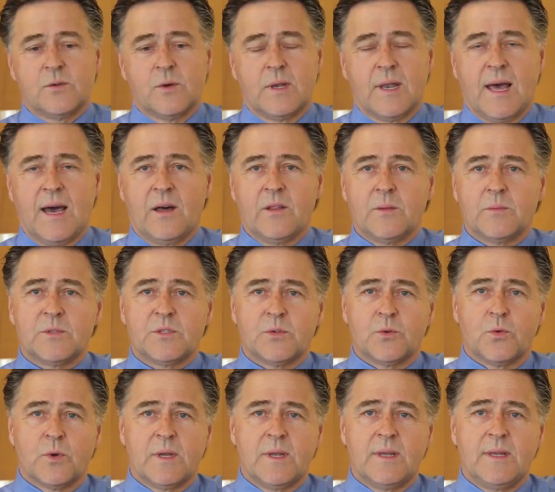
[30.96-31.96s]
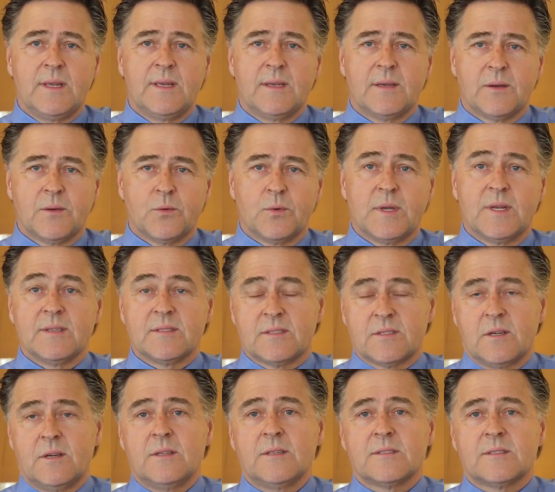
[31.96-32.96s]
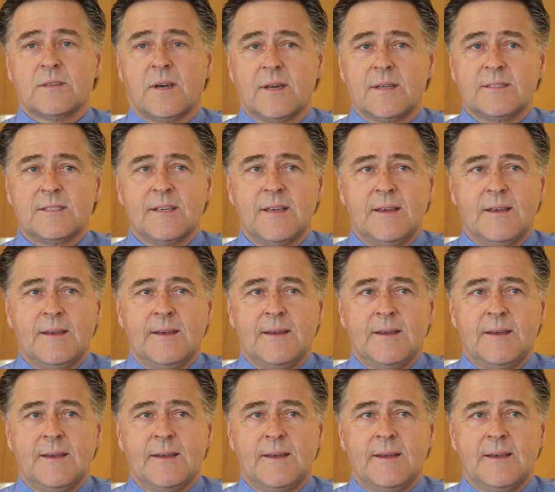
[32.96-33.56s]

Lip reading: to allow them to reinstall the signs.